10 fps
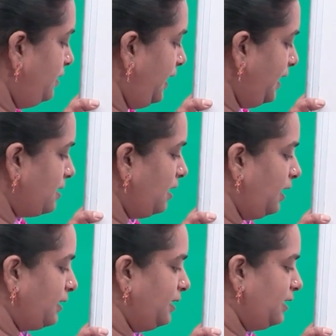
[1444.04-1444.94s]
these
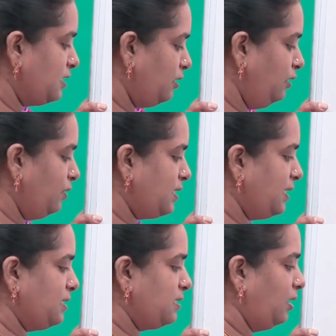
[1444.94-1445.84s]
are the
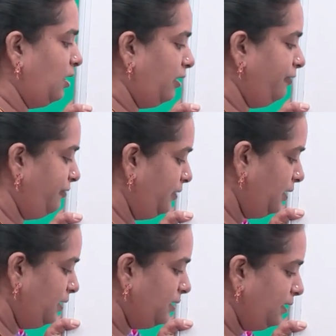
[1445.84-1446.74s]
solutions of
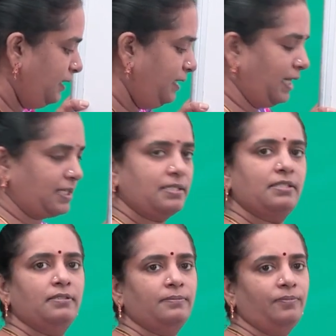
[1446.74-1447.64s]

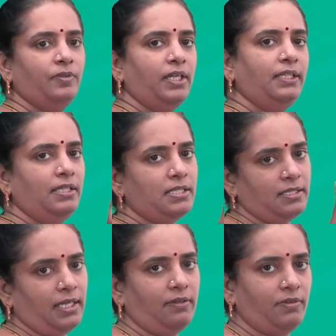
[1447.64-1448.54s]
x in this
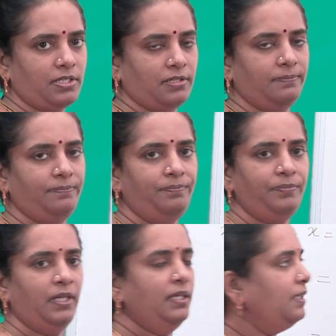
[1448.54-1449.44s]
equation.
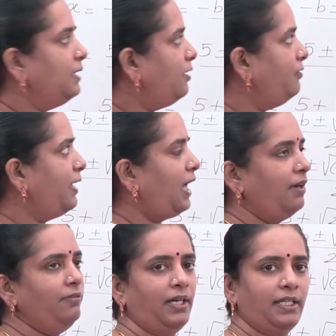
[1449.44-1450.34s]
Now, we
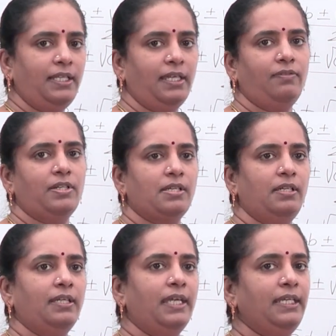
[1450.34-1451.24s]
have another equation
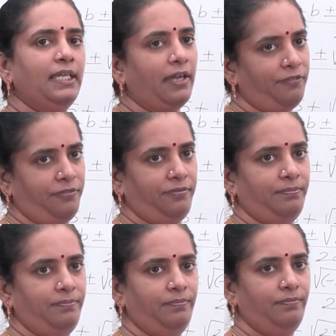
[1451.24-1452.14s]
in f.
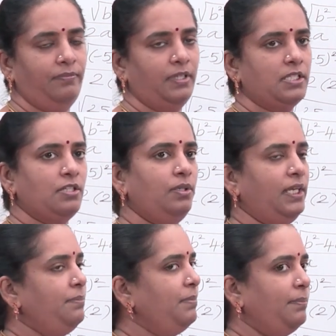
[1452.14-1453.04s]
So,
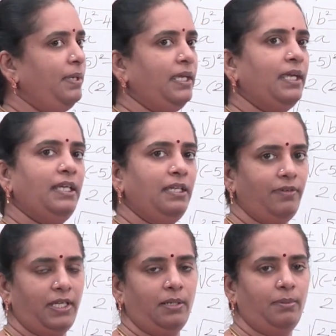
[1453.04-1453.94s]
it may be any
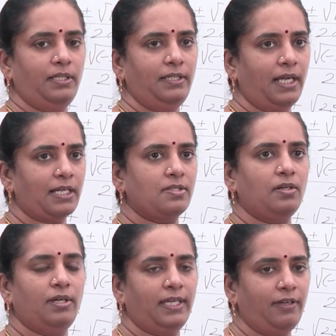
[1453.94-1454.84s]
variable x
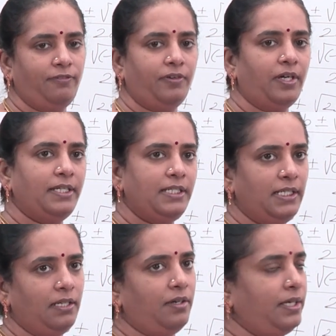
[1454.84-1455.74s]
or f or
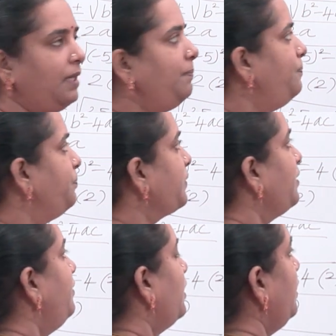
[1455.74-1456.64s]
t or m.
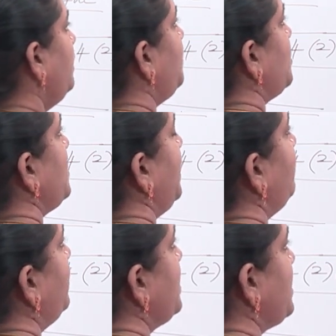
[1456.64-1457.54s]
We are going to proceed with the